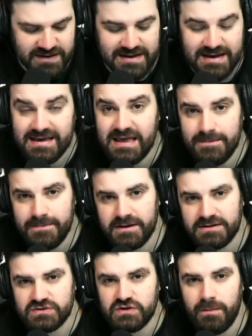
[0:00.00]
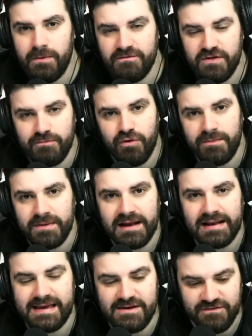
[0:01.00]
keeping us top of the Premier
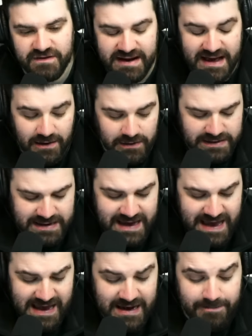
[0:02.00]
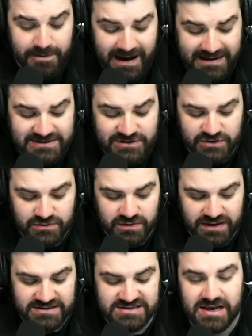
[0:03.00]
League for now. And I plan to do
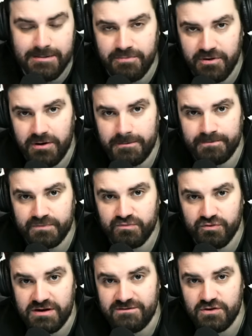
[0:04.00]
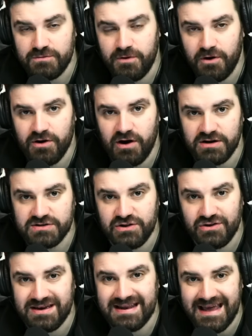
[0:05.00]
a separate preview podcast
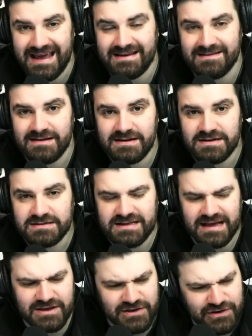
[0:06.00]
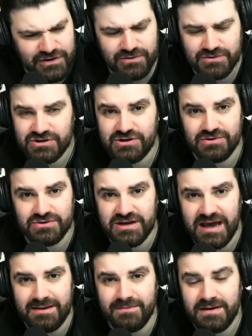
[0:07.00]
looking ahead to that huge, huge
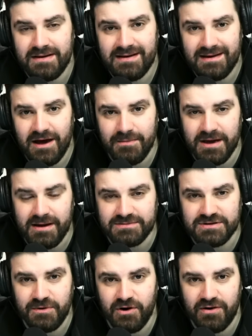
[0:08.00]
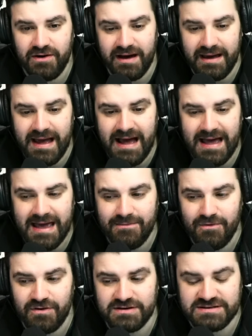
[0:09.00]
game coming up tomorrow night at
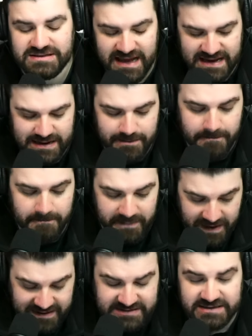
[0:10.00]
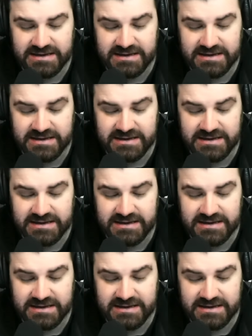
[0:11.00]
Emirates Stadium. But